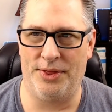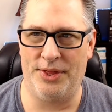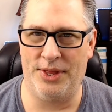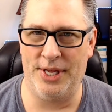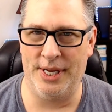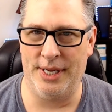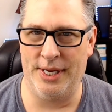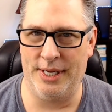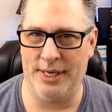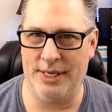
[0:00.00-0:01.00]

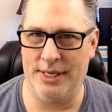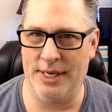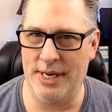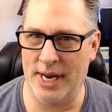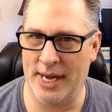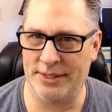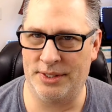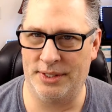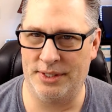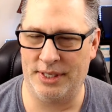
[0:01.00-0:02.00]
The
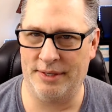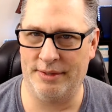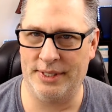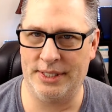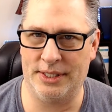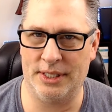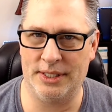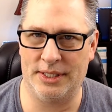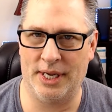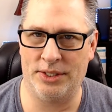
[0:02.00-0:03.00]
Nest series
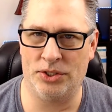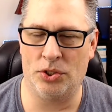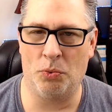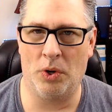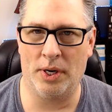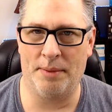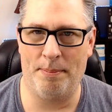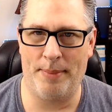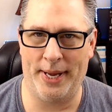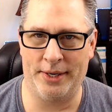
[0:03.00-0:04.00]
tends to work
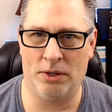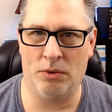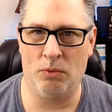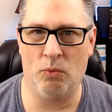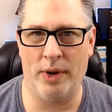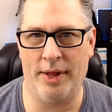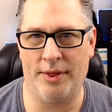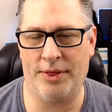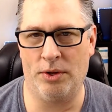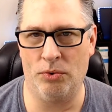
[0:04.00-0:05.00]
better
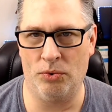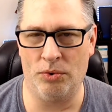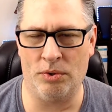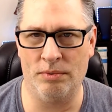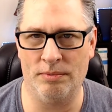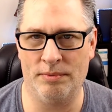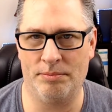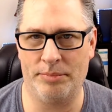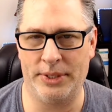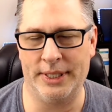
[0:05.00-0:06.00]
with Google
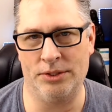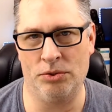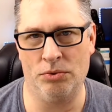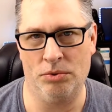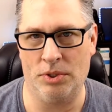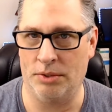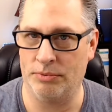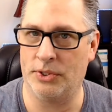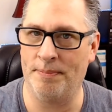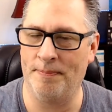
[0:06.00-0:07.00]
because Google
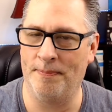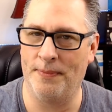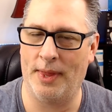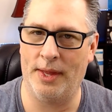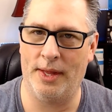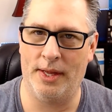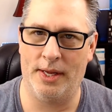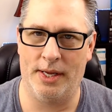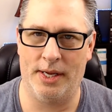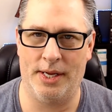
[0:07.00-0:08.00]
owns them.
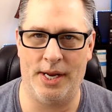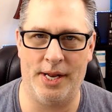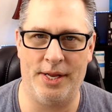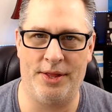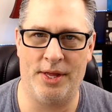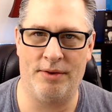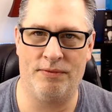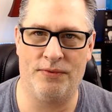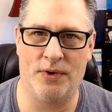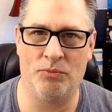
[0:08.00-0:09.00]
And anything
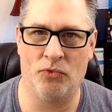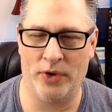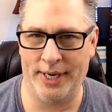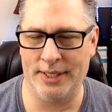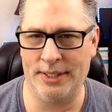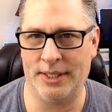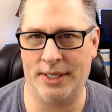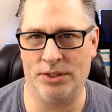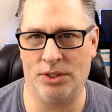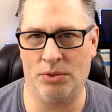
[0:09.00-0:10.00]
from Ring
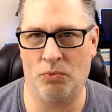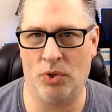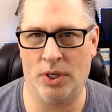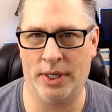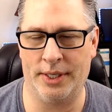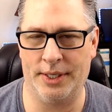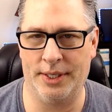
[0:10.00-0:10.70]
tends to work